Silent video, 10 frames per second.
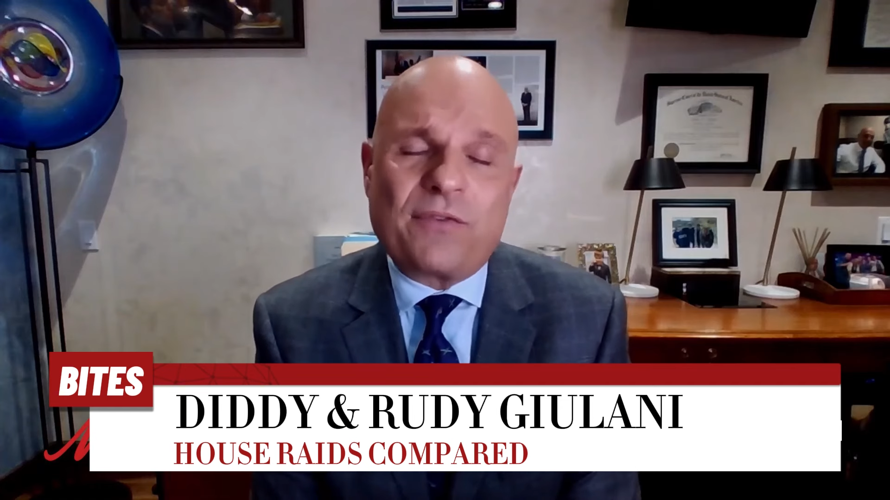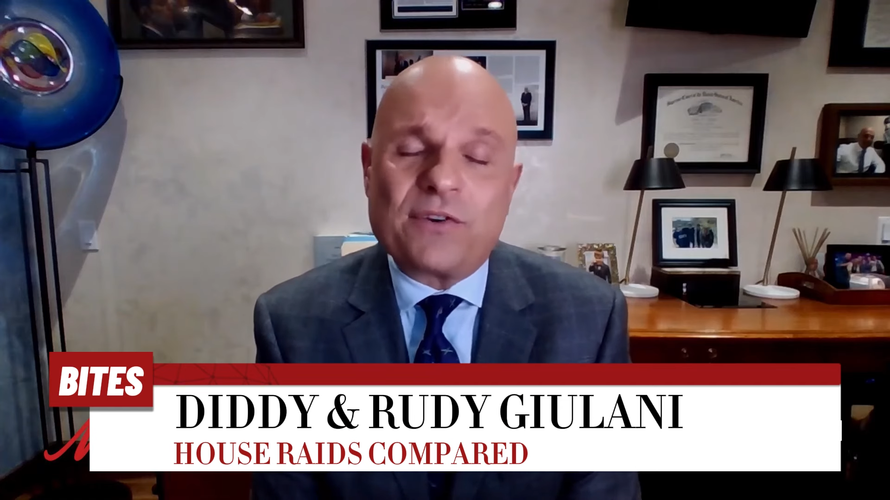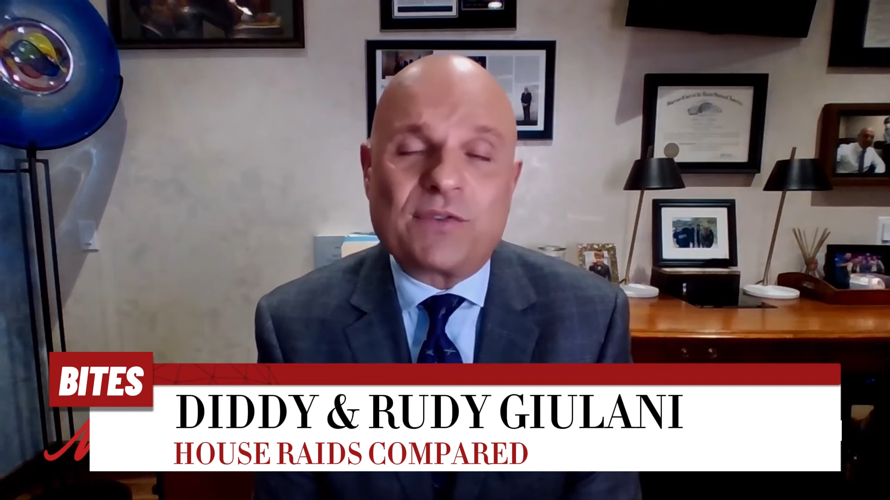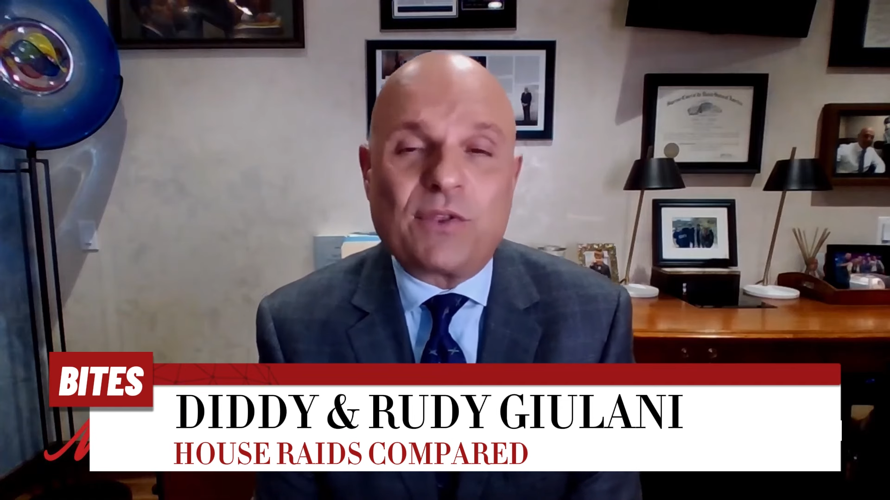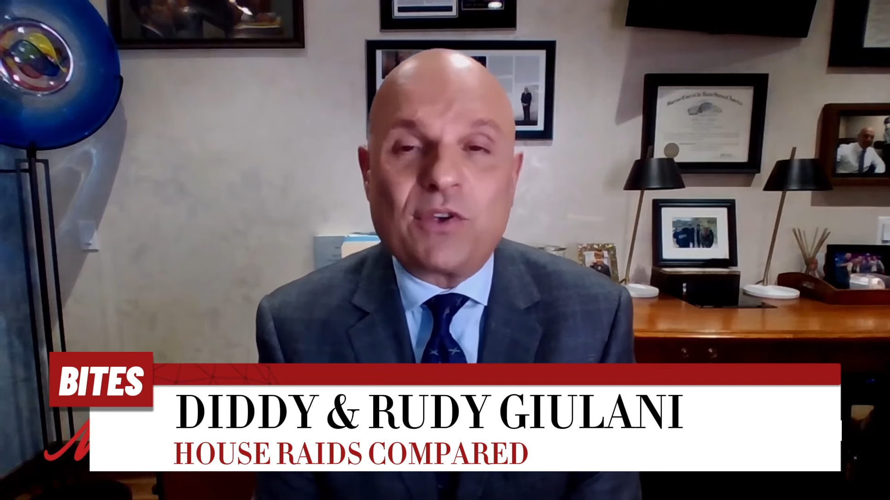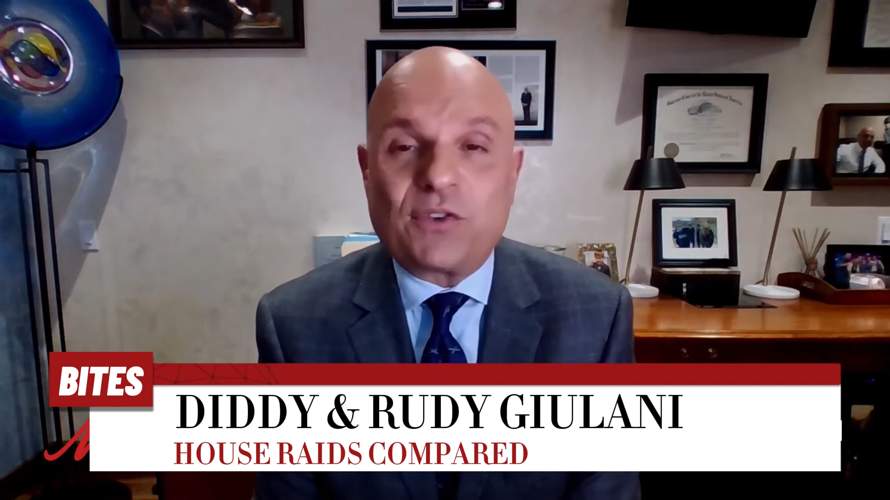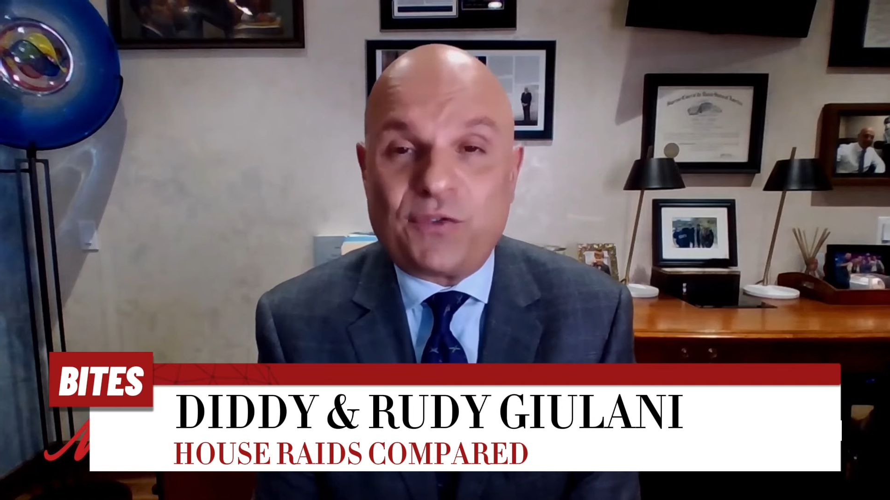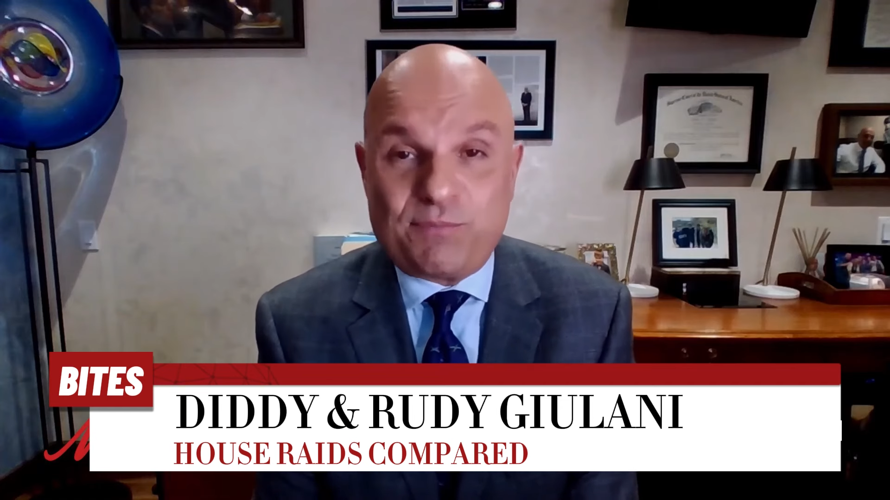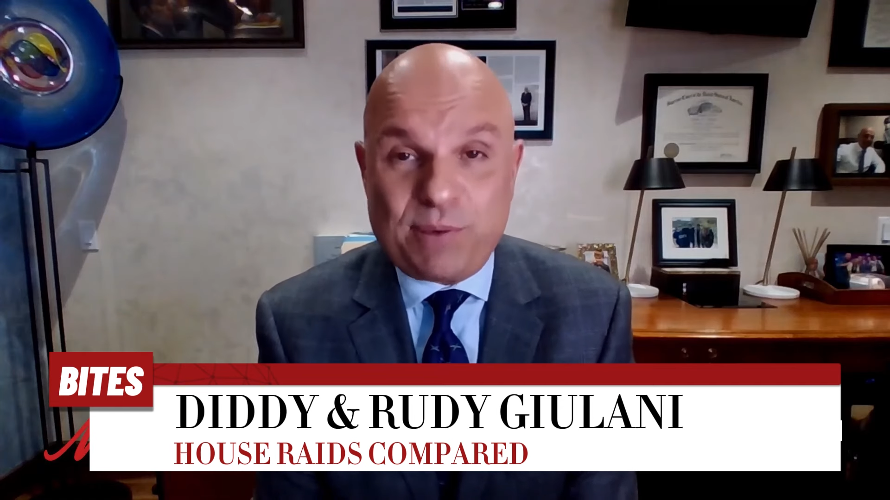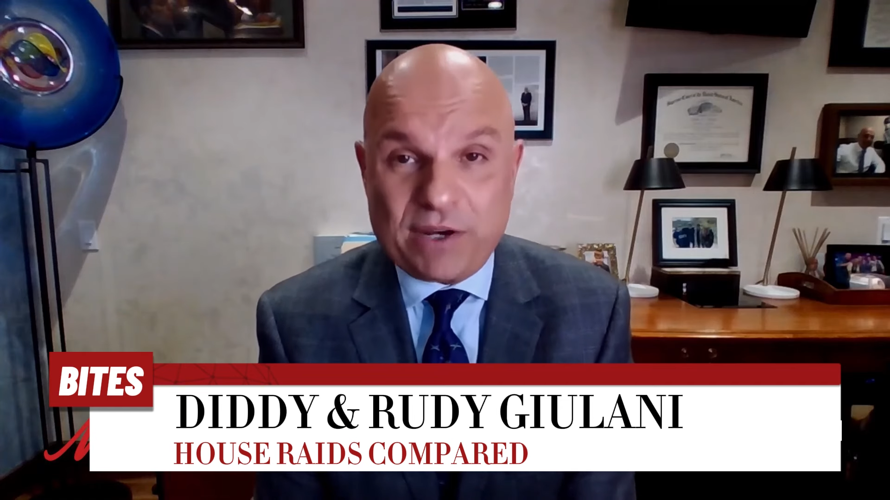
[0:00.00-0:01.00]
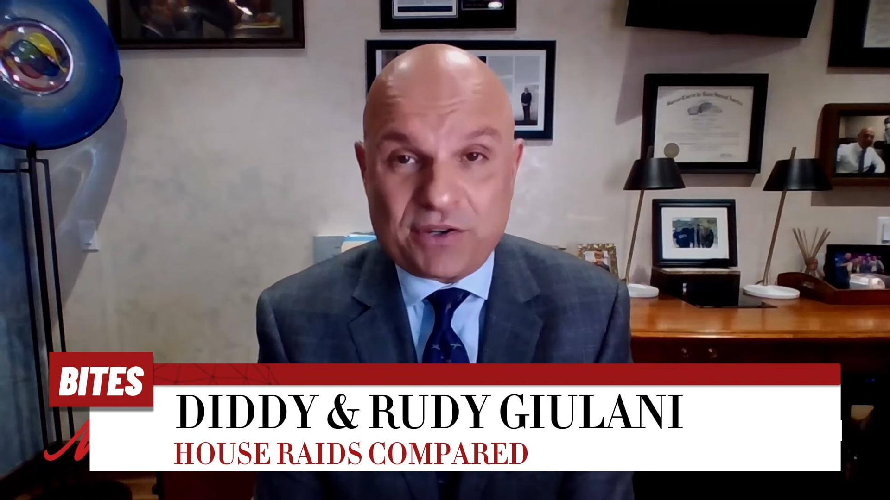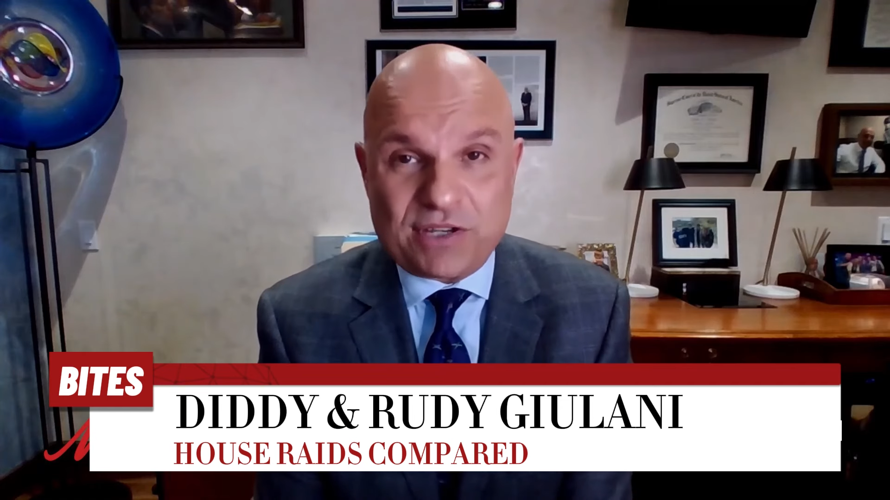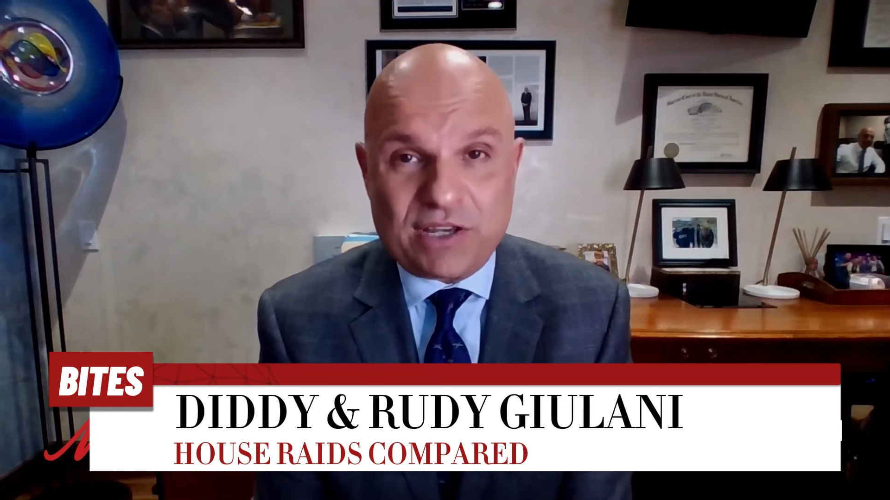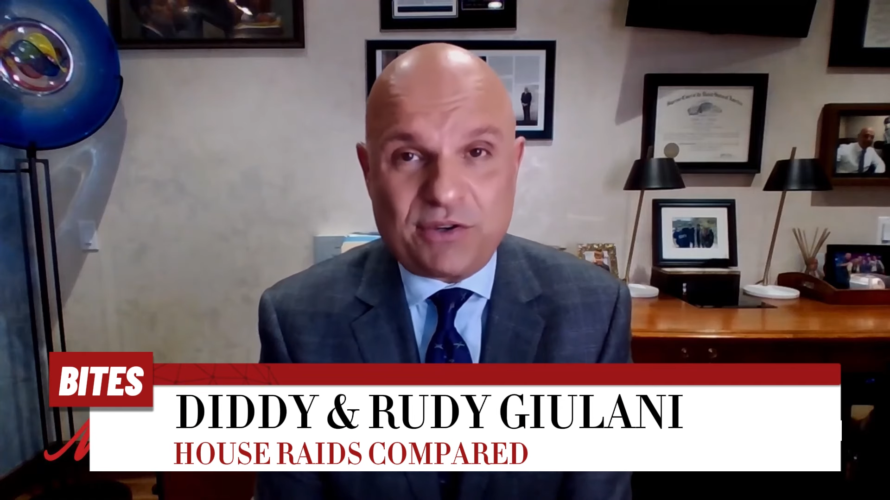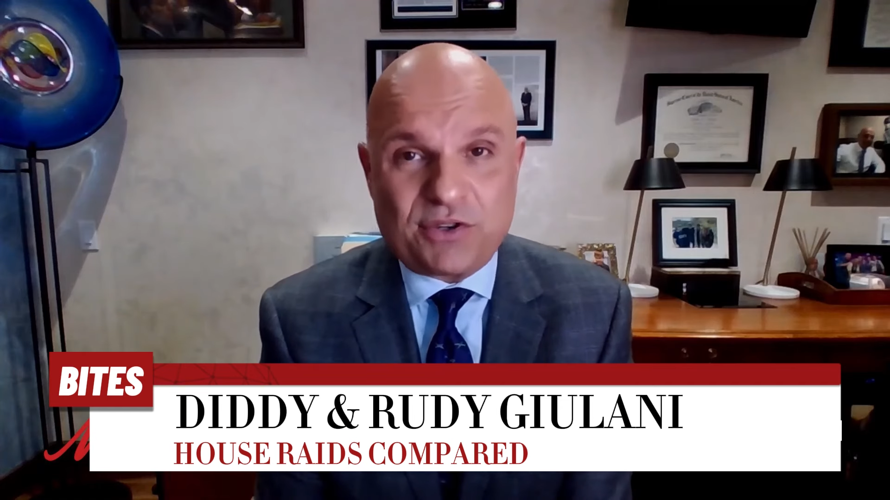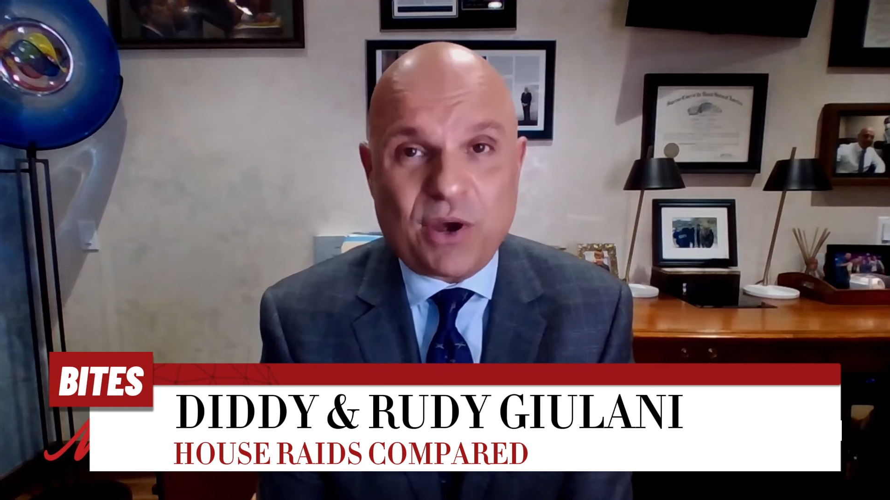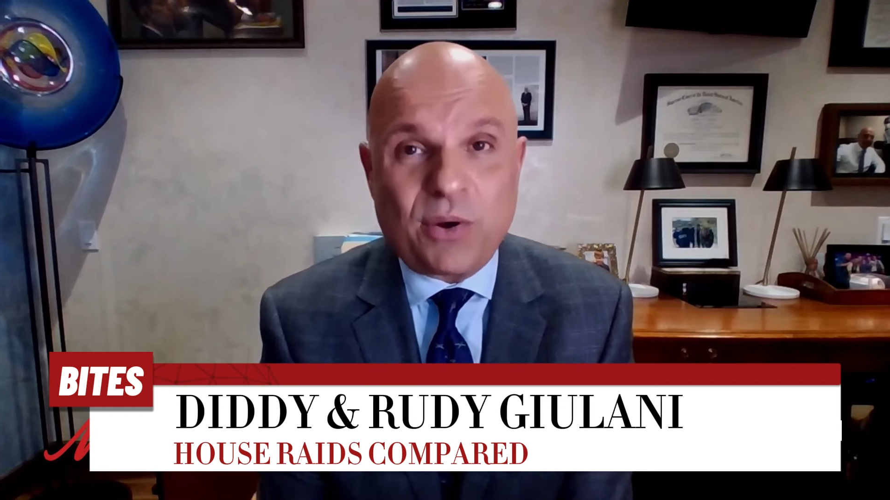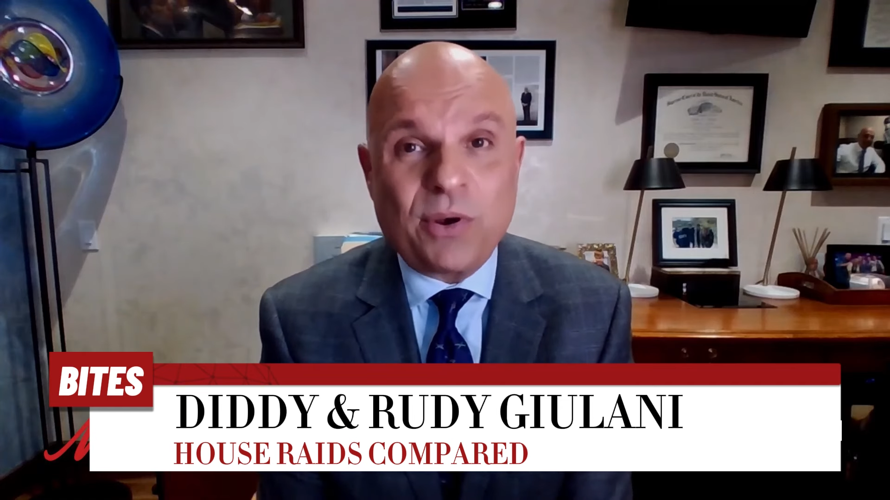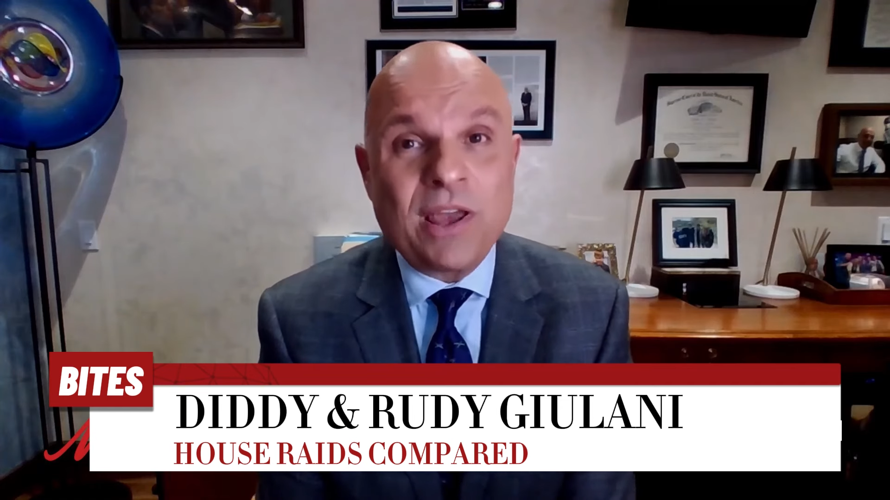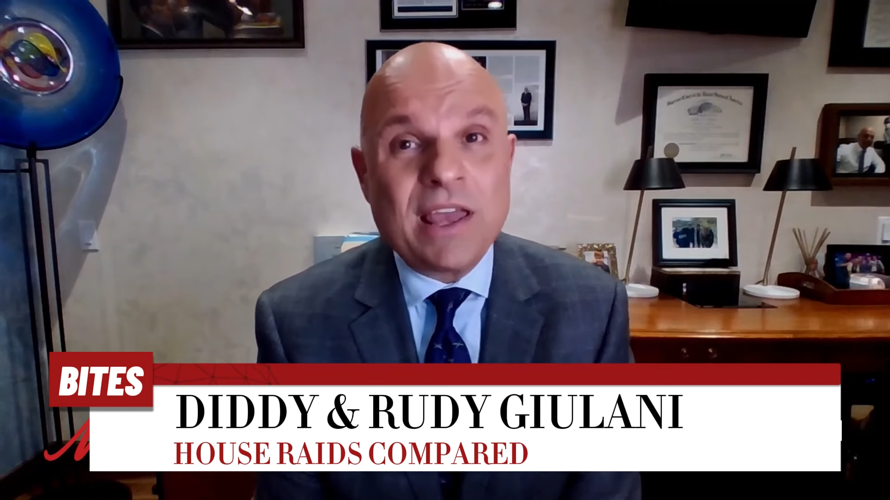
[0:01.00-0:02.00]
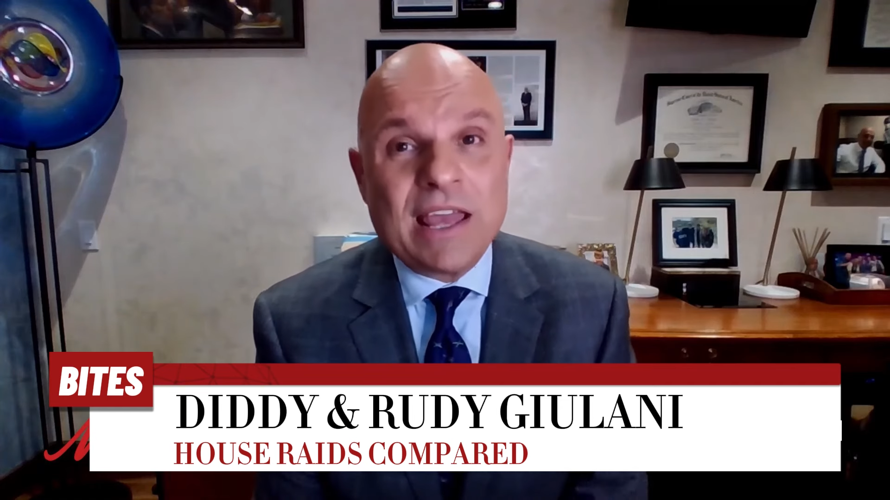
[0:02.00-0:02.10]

First of all, those pictures that you showed,